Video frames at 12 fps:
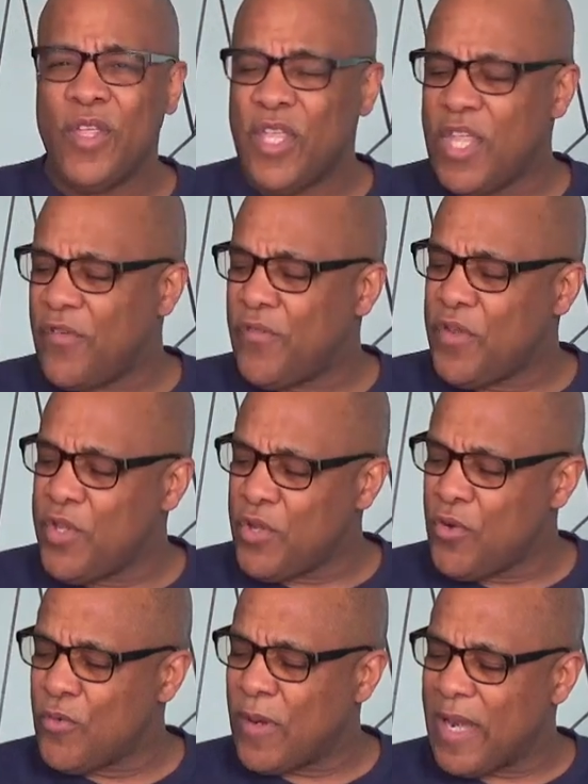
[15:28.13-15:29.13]
if
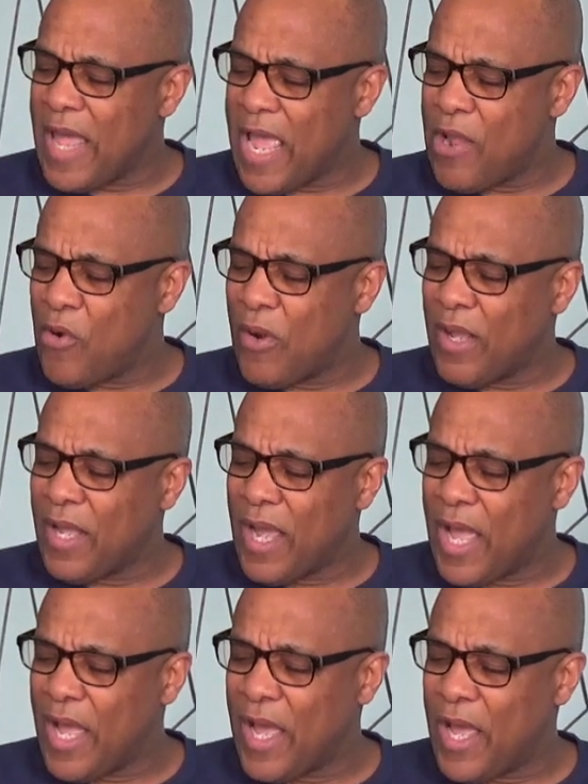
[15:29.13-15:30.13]
you rely on
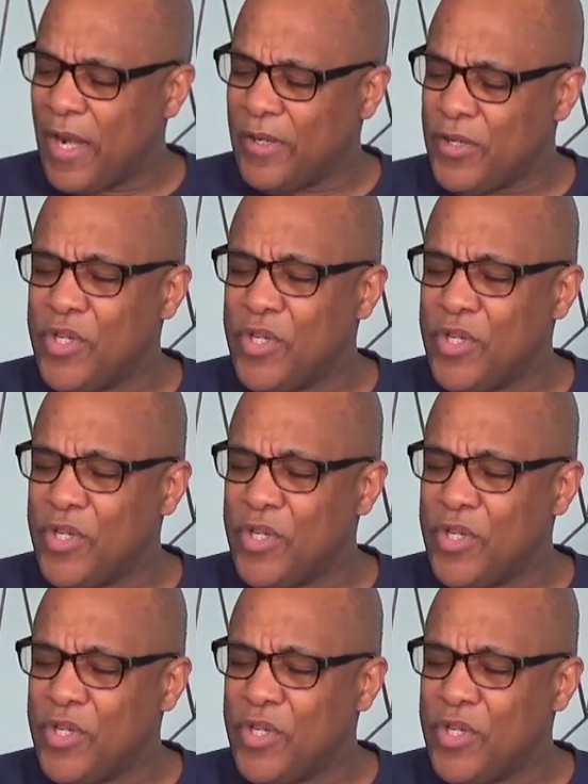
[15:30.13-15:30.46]
God,